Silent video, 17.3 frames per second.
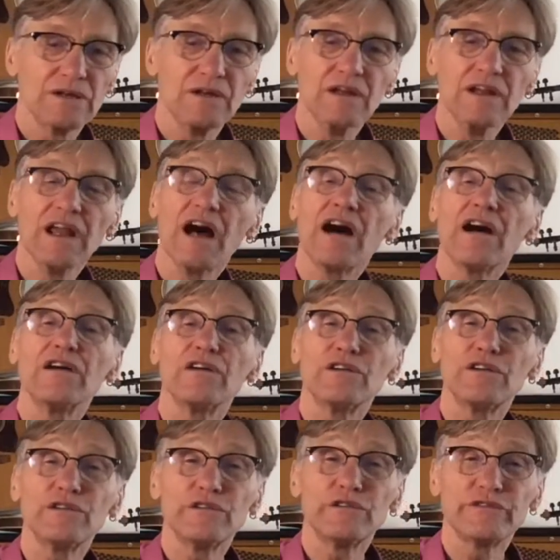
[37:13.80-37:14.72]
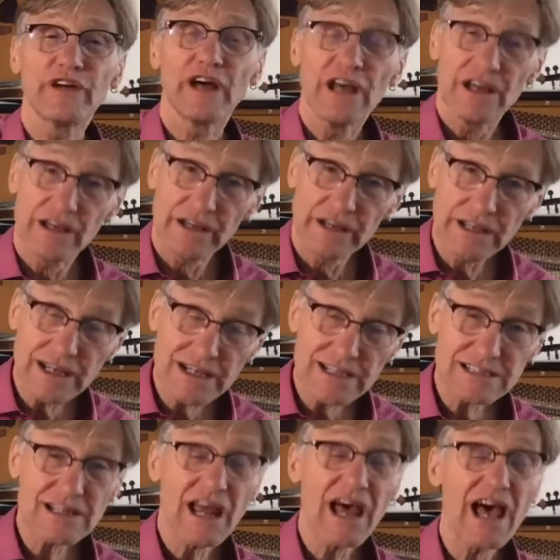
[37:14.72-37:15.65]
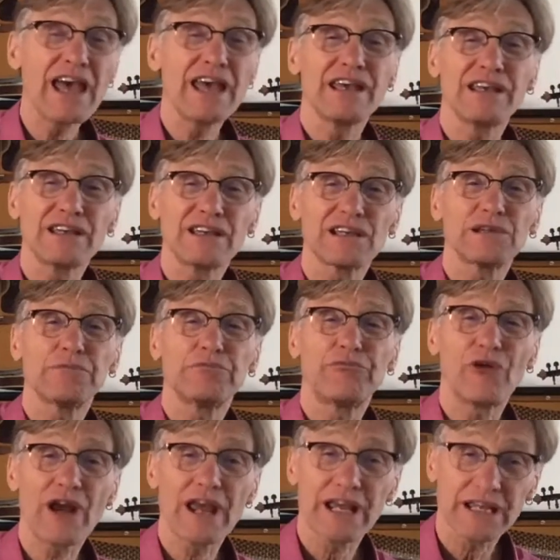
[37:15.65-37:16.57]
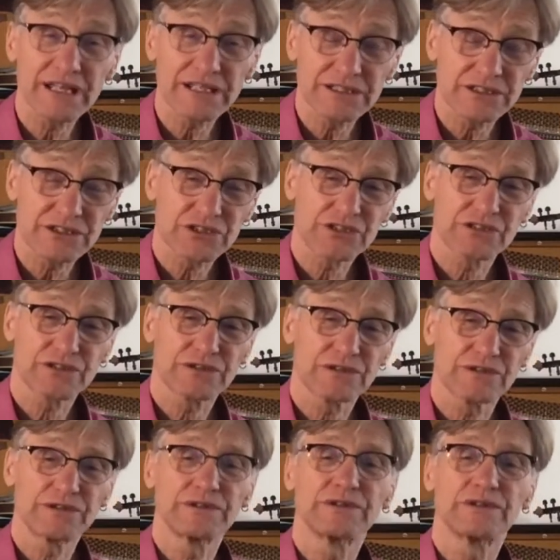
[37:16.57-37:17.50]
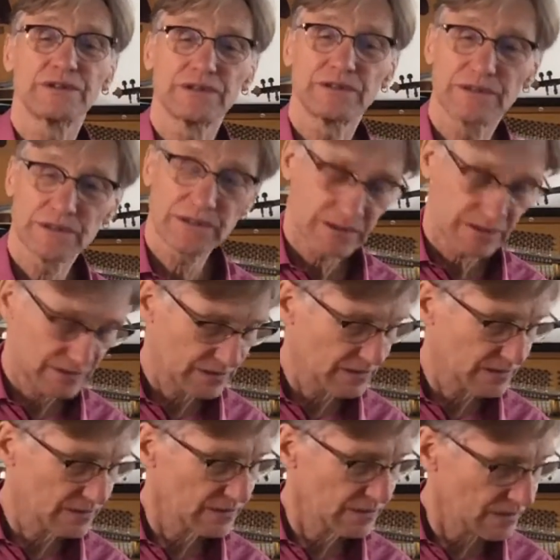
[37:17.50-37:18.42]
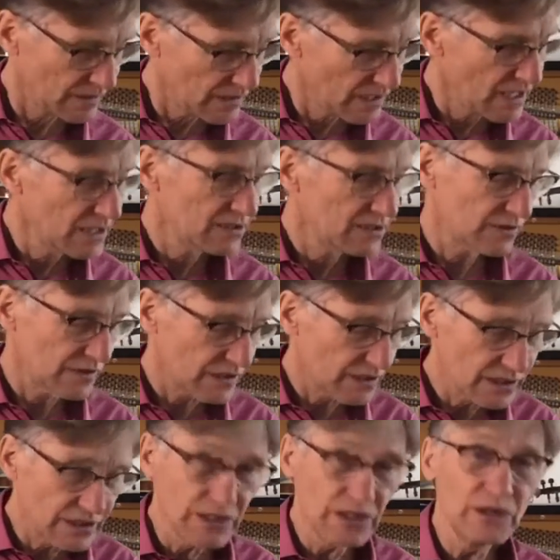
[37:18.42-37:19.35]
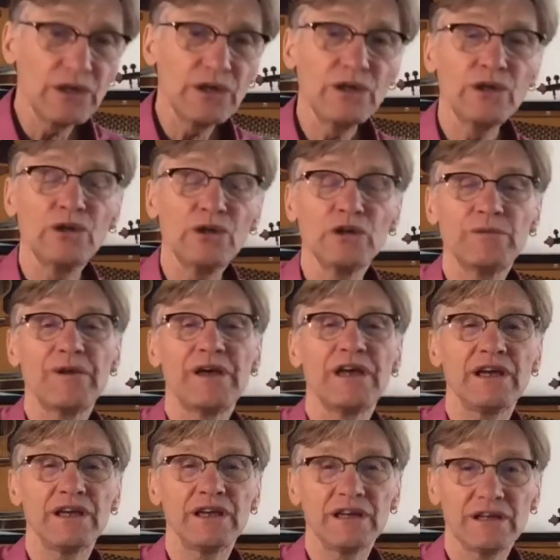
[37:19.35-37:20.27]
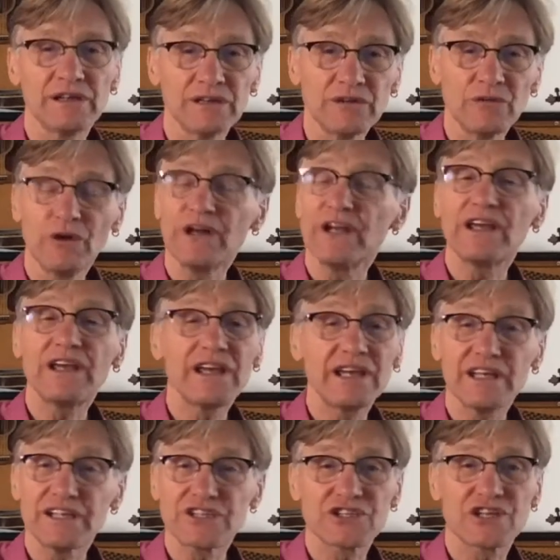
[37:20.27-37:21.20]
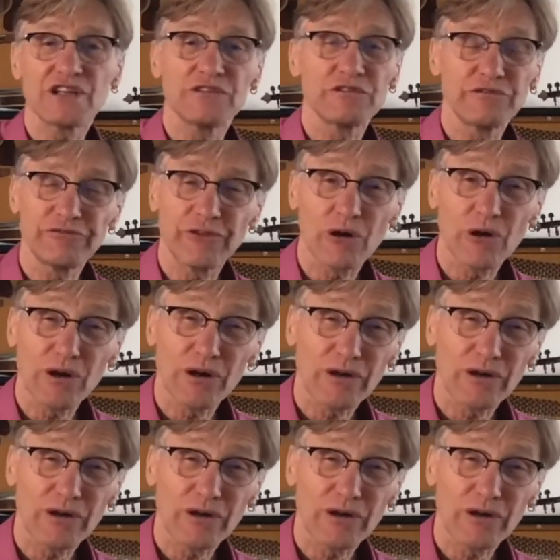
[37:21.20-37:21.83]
Love is like a branch that you've been reaching for.